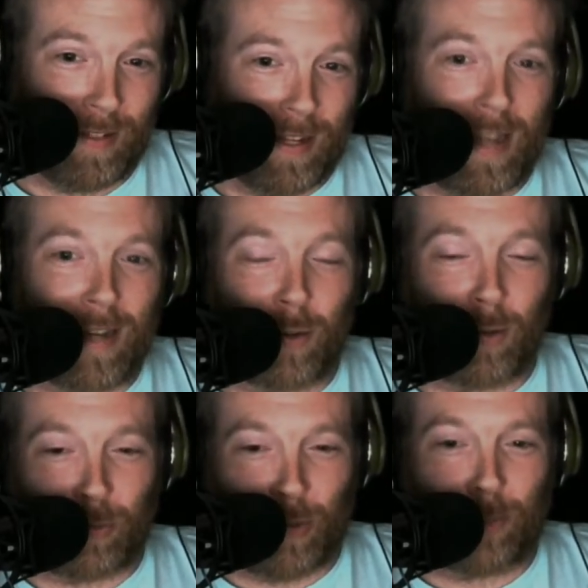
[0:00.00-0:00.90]
And of
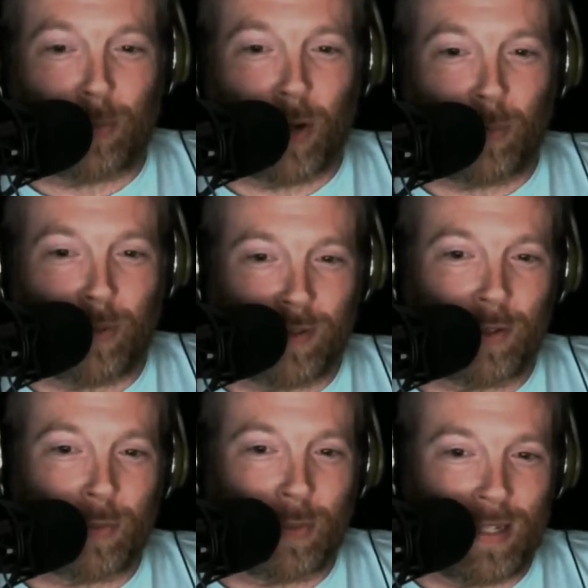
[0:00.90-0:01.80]
course, Rand Paul puts in the
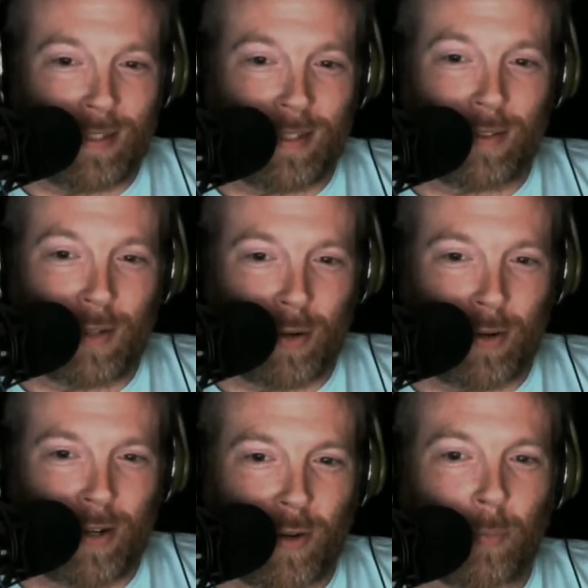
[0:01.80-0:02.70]
tweet. He says
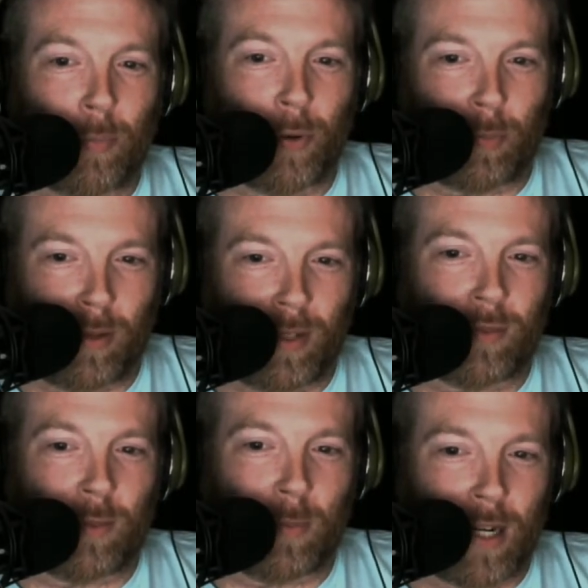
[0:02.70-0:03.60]
here, the birthplace
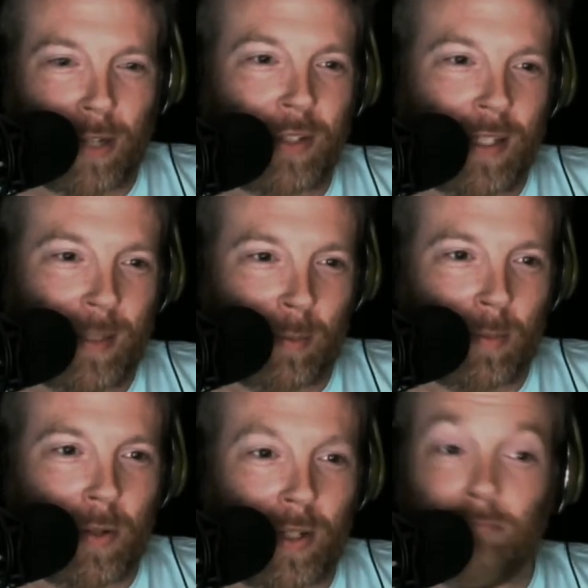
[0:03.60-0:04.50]
of democracy needs
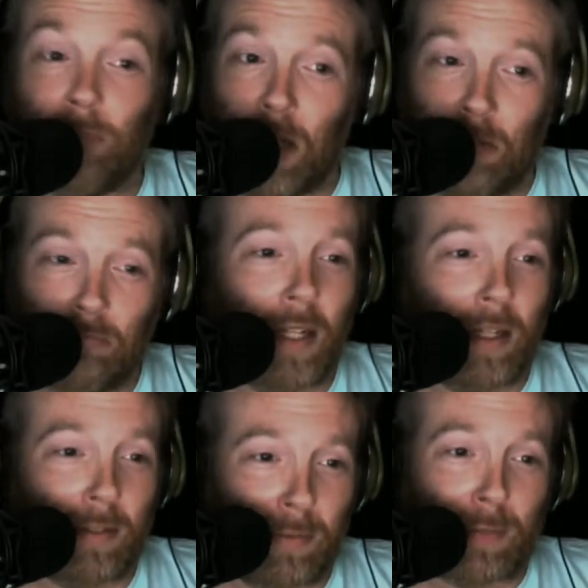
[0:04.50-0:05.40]
promoting. Well,
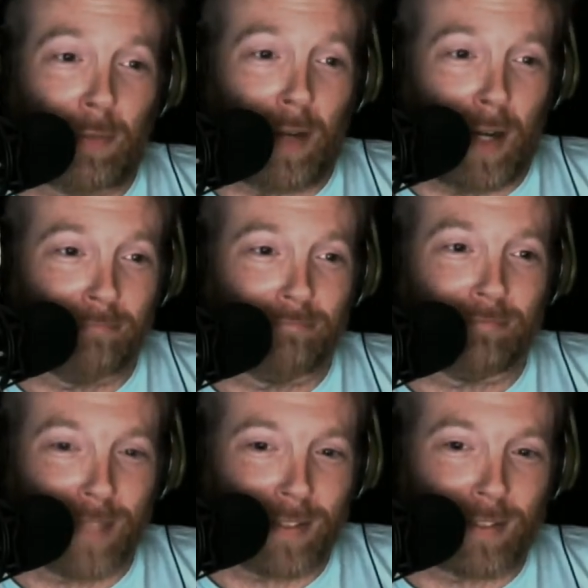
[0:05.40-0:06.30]
that's fair.
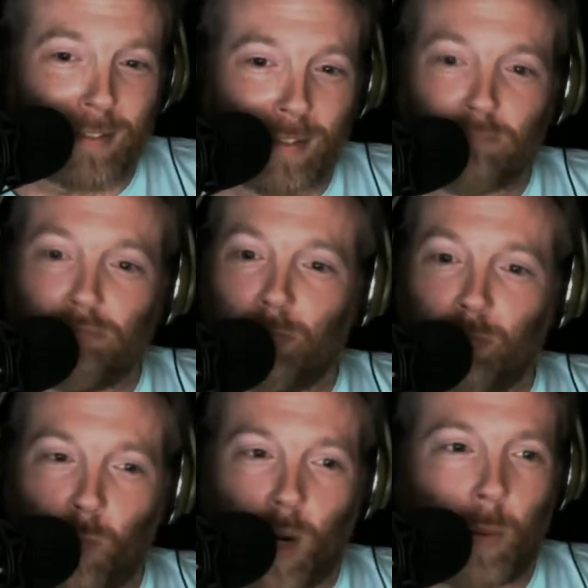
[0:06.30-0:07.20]

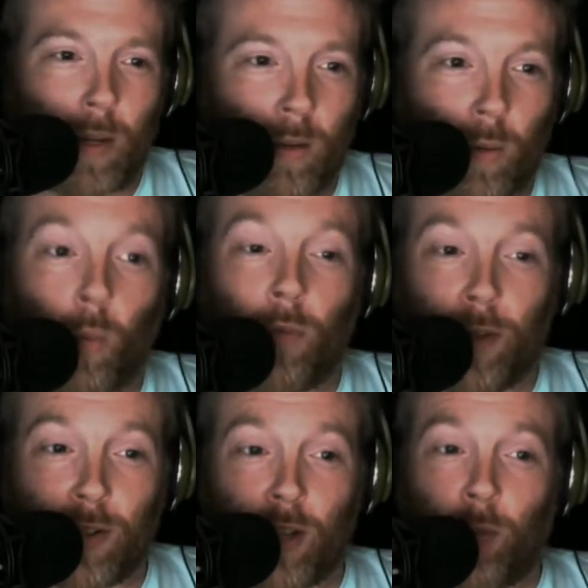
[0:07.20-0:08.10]
Why are we
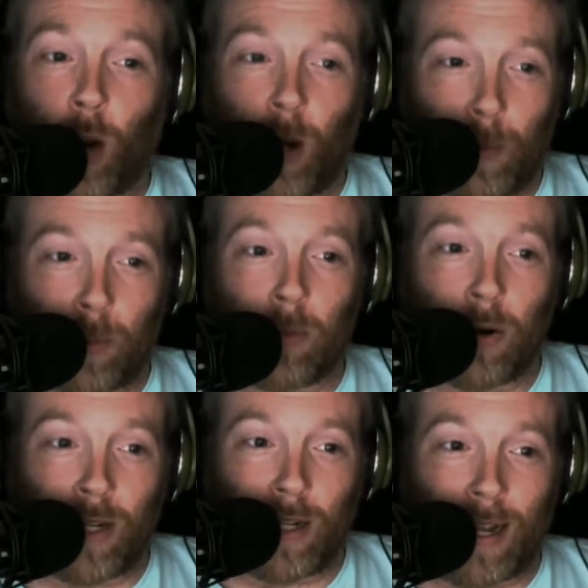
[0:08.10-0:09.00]

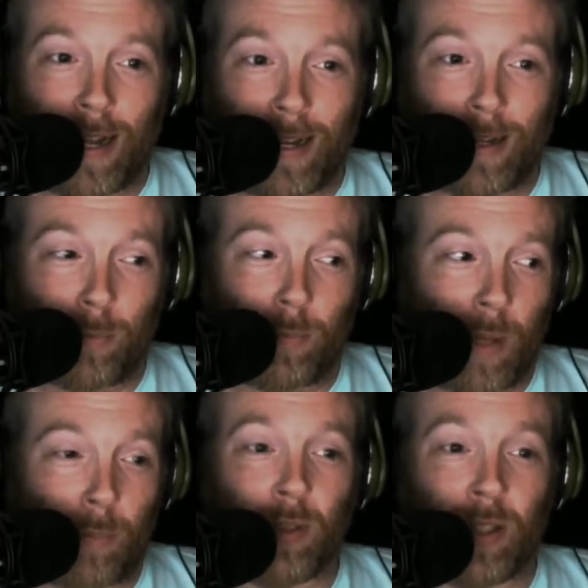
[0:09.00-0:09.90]
promoting a
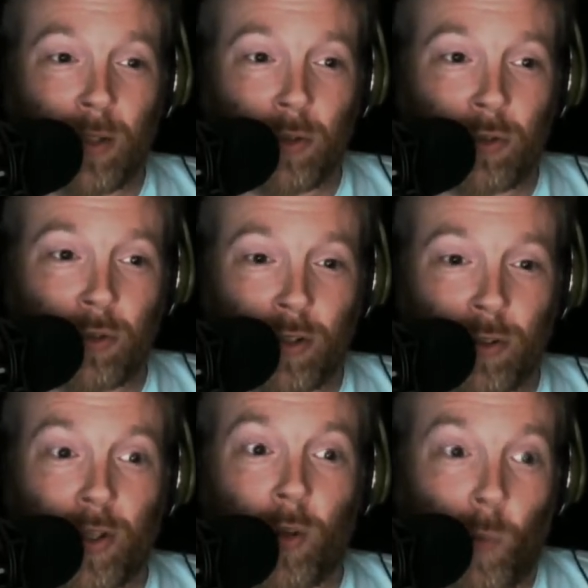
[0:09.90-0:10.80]
political
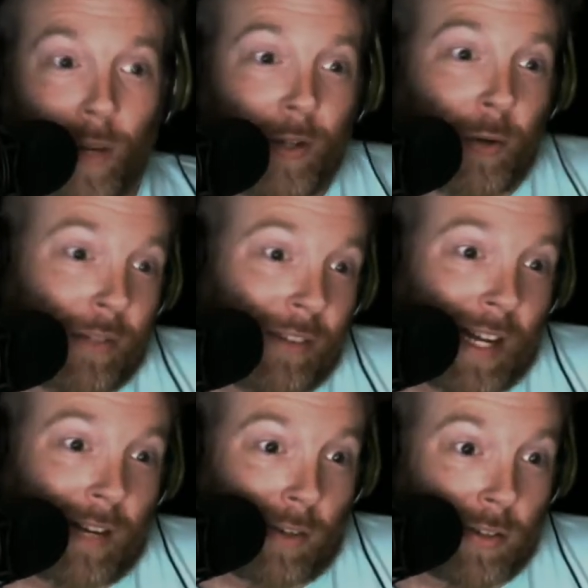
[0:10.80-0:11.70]
structure that we don't even
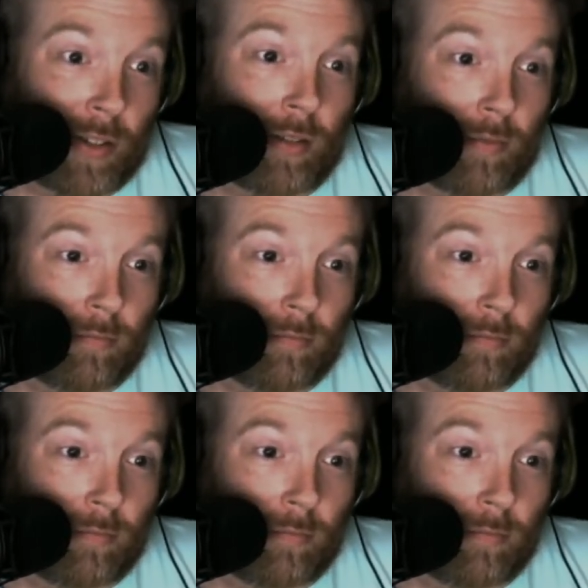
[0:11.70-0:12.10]
have ourselves?